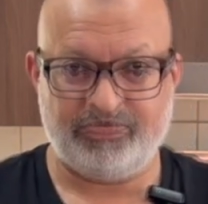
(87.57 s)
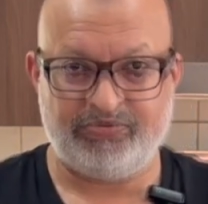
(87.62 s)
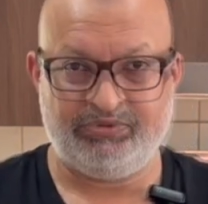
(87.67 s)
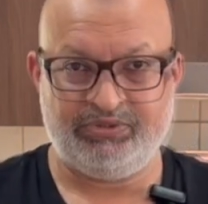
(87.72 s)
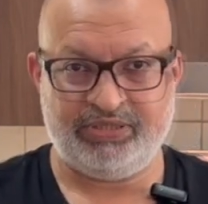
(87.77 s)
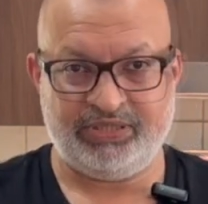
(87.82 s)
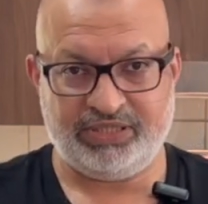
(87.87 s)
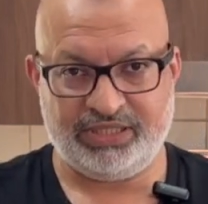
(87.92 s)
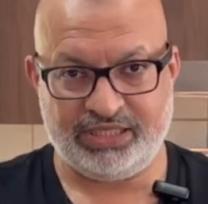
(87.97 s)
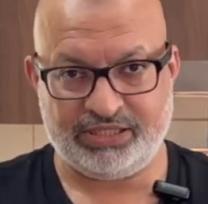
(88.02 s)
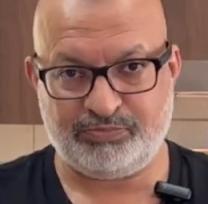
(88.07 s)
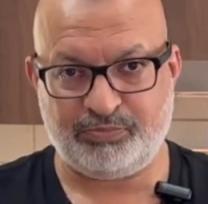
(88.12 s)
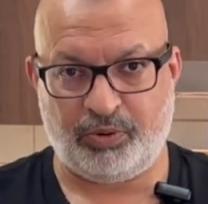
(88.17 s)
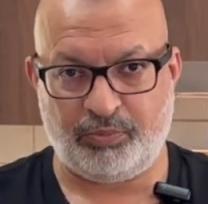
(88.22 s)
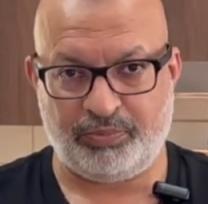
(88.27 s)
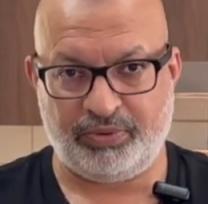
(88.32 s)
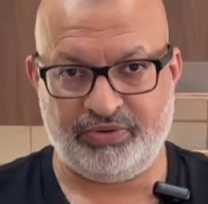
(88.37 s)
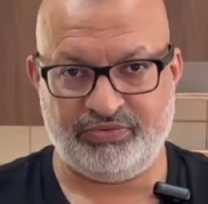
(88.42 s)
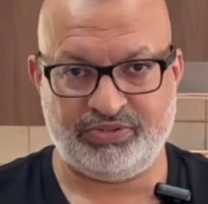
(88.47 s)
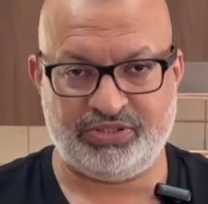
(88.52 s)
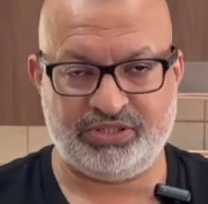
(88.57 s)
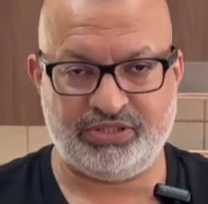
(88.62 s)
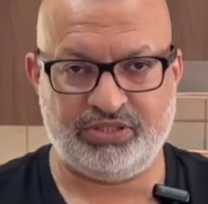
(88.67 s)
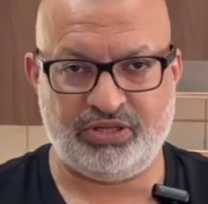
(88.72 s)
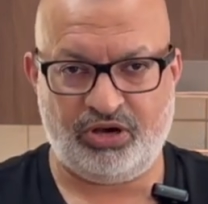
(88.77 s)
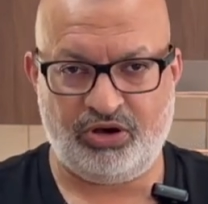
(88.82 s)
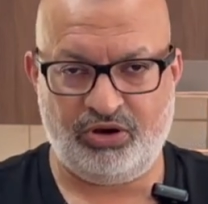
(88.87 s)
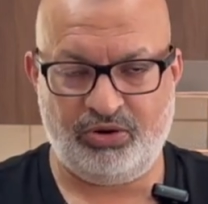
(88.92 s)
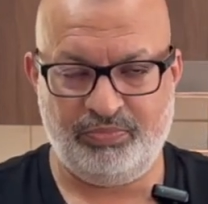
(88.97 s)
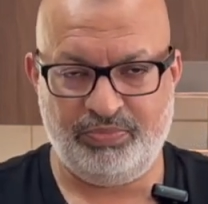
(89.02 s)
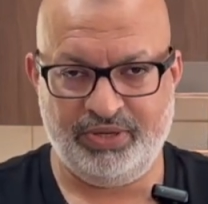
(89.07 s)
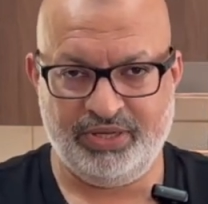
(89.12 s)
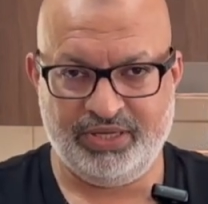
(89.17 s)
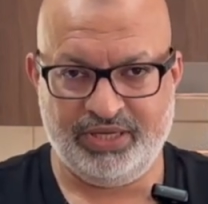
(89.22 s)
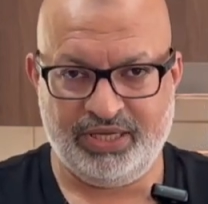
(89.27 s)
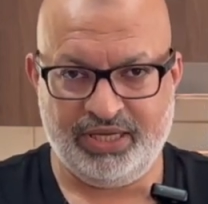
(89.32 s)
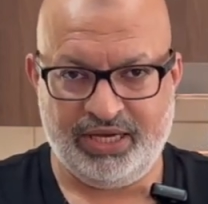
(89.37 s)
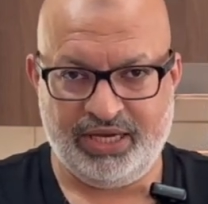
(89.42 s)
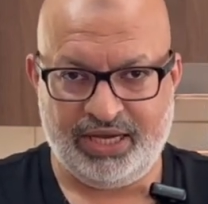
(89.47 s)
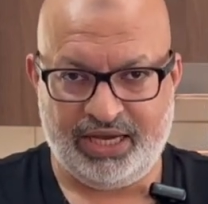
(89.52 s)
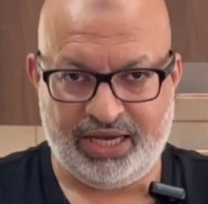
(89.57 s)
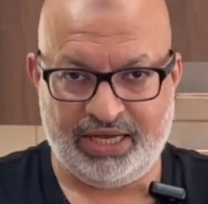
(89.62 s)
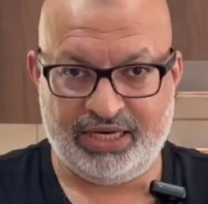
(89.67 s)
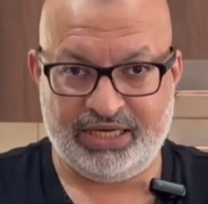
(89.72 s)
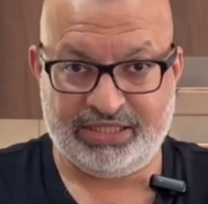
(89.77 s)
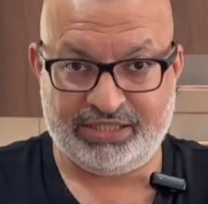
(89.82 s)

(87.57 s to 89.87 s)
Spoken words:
So let's pop over to the hob and let's